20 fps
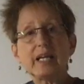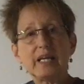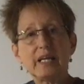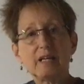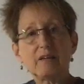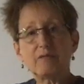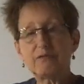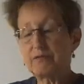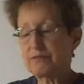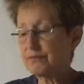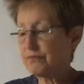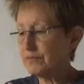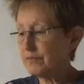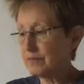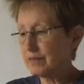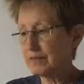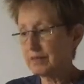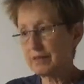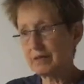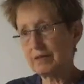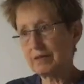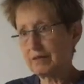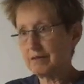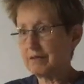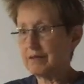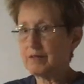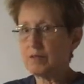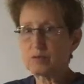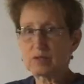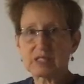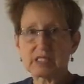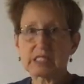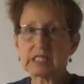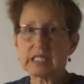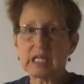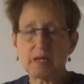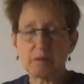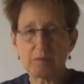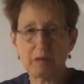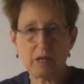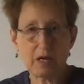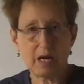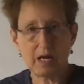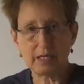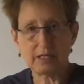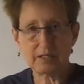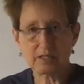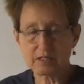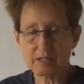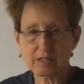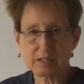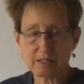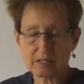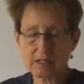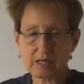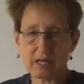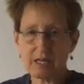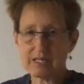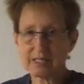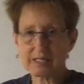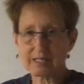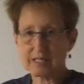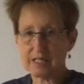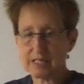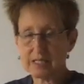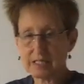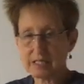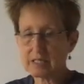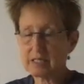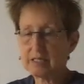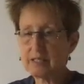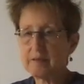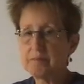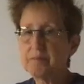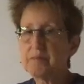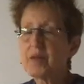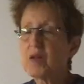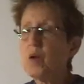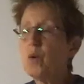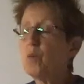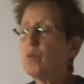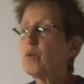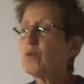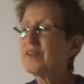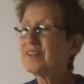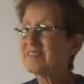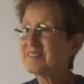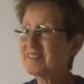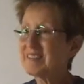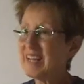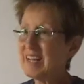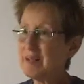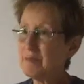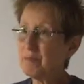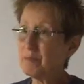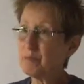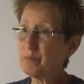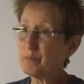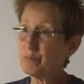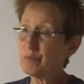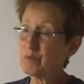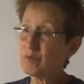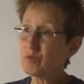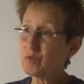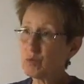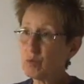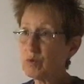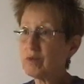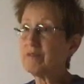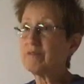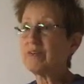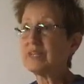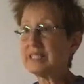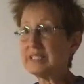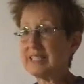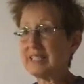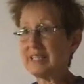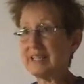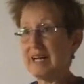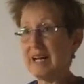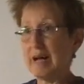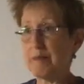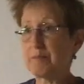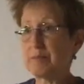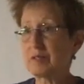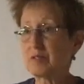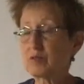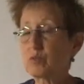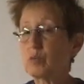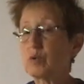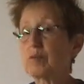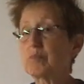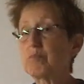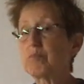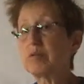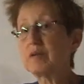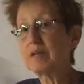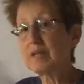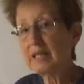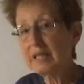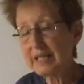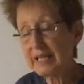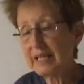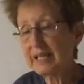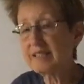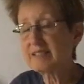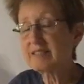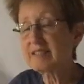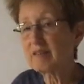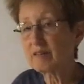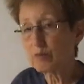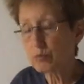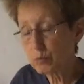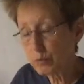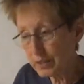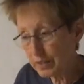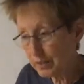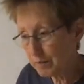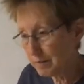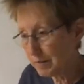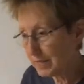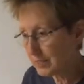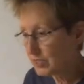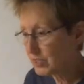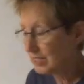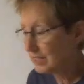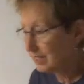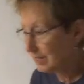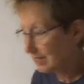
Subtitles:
if it was the same line, just disguised nicely. Well, the same sort of idea happens with planes in 3 dimension,